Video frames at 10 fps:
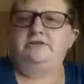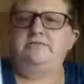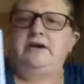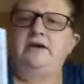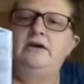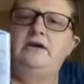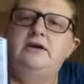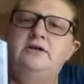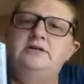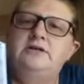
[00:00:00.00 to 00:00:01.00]
me.
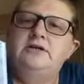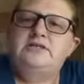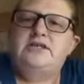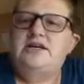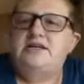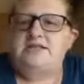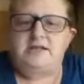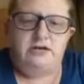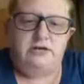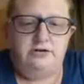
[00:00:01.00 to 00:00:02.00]
It says it
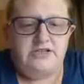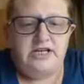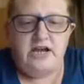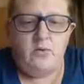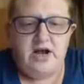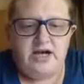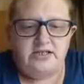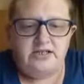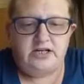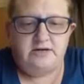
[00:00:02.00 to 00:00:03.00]
includes eight
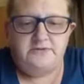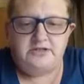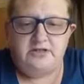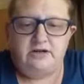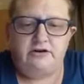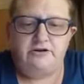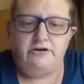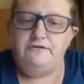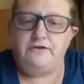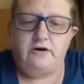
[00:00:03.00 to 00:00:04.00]
wax cups in our
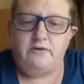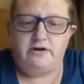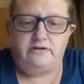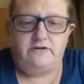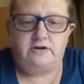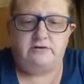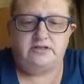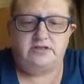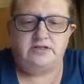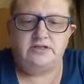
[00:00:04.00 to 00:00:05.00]
new fall winter
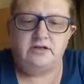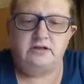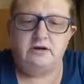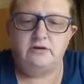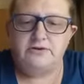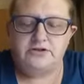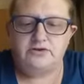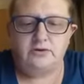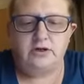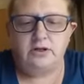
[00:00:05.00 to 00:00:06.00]
fragrances, along with
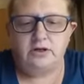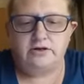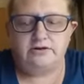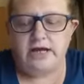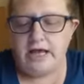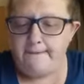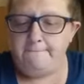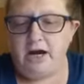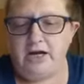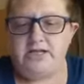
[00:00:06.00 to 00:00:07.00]
assorted laundry and
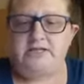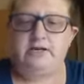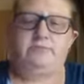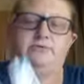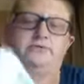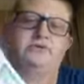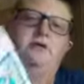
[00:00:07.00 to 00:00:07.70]
body samples.